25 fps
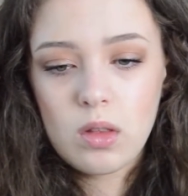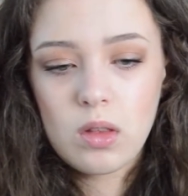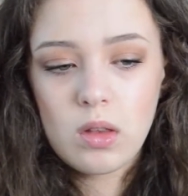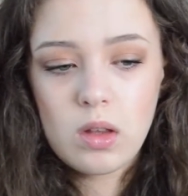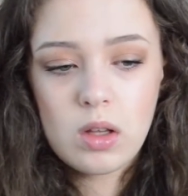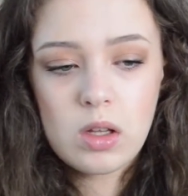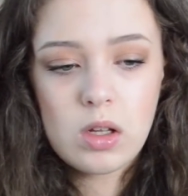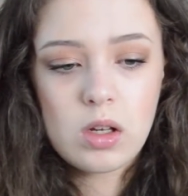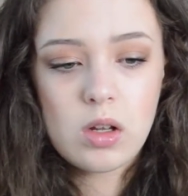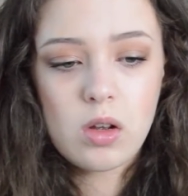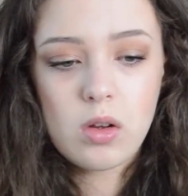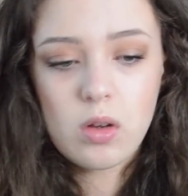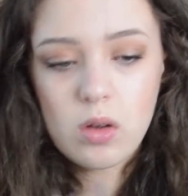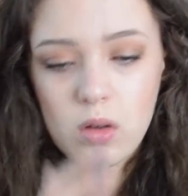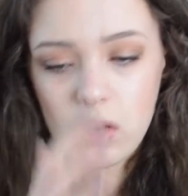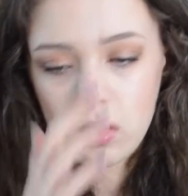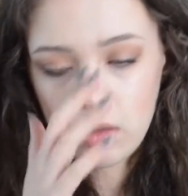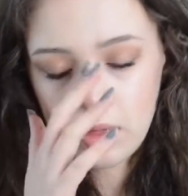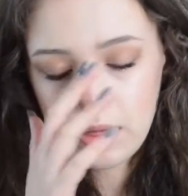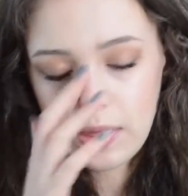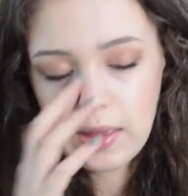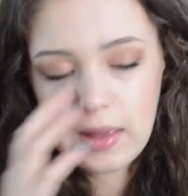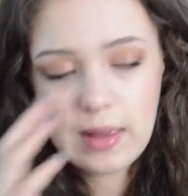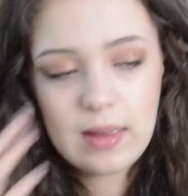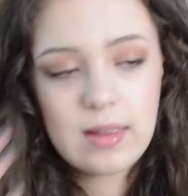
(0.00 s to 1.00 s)
you know,
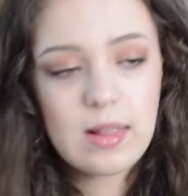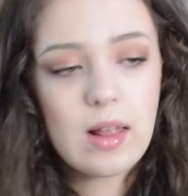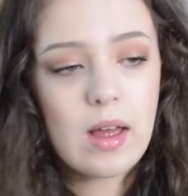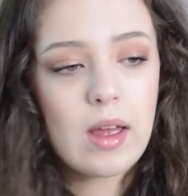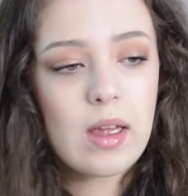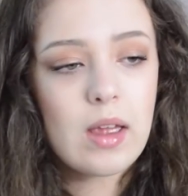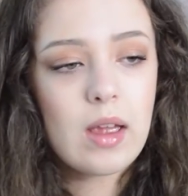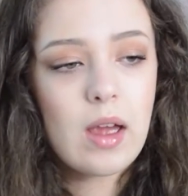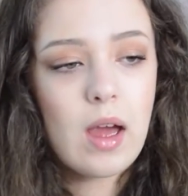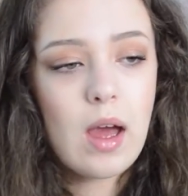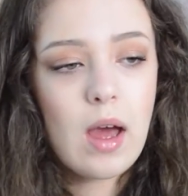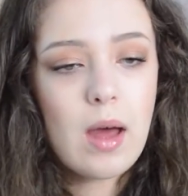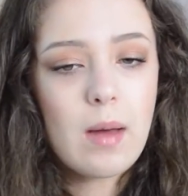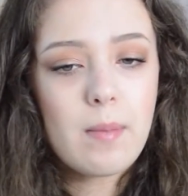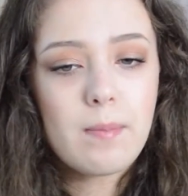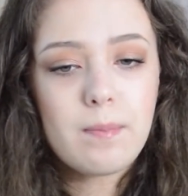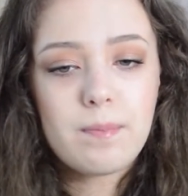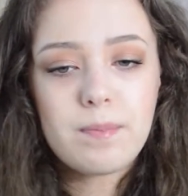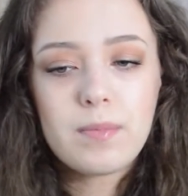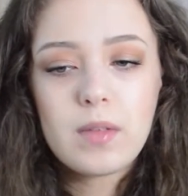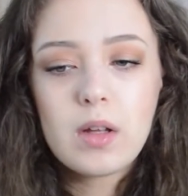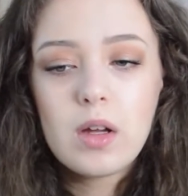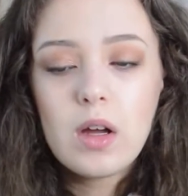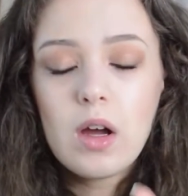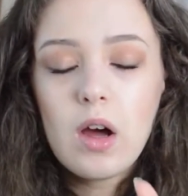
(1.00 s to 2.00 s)
things like
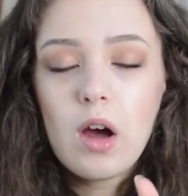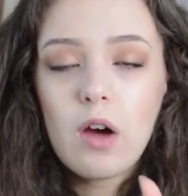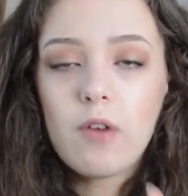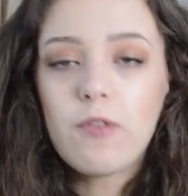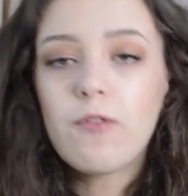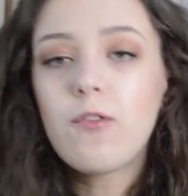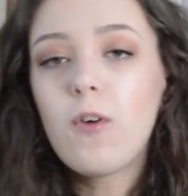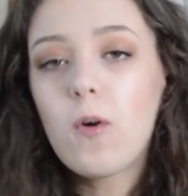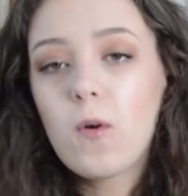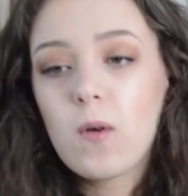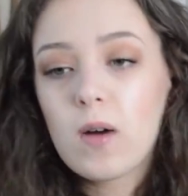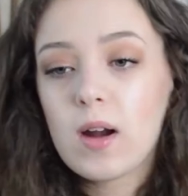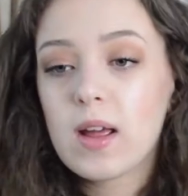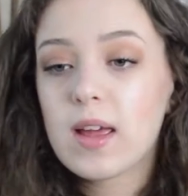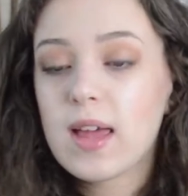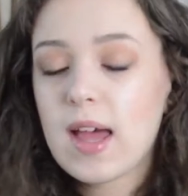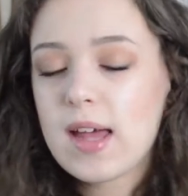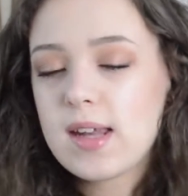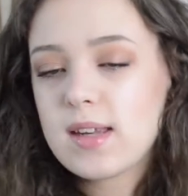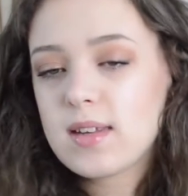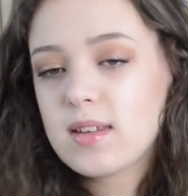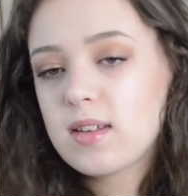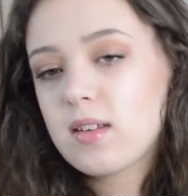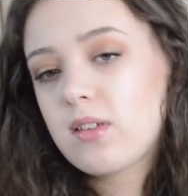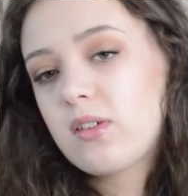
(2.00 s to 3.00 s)
a for and
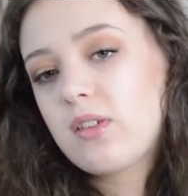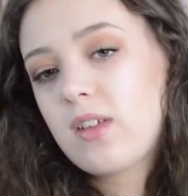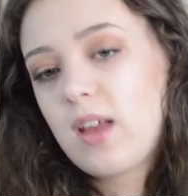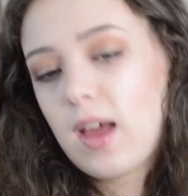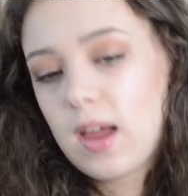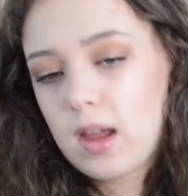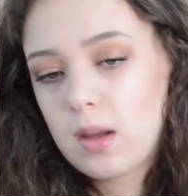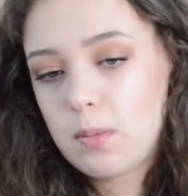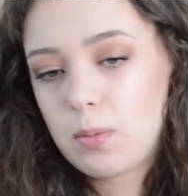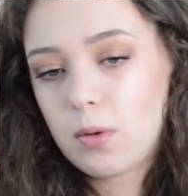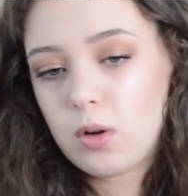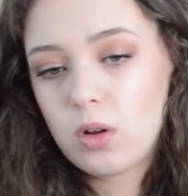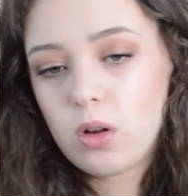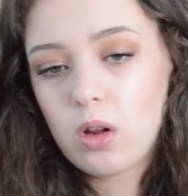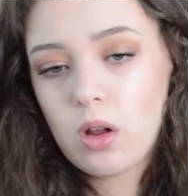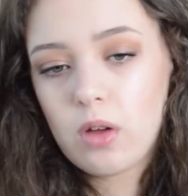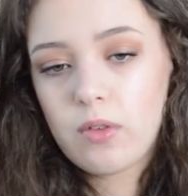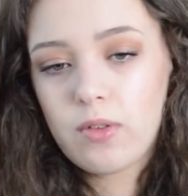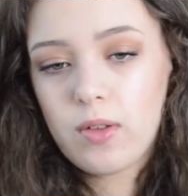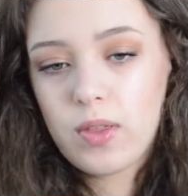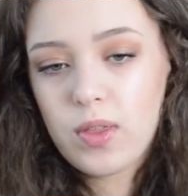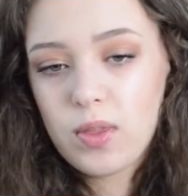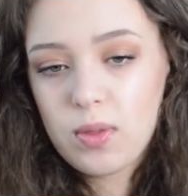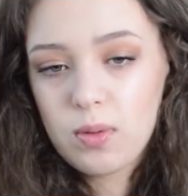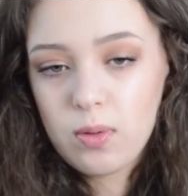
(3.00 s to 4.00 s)
against table
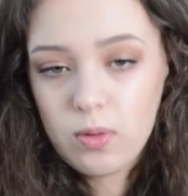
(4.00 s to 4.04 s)
of,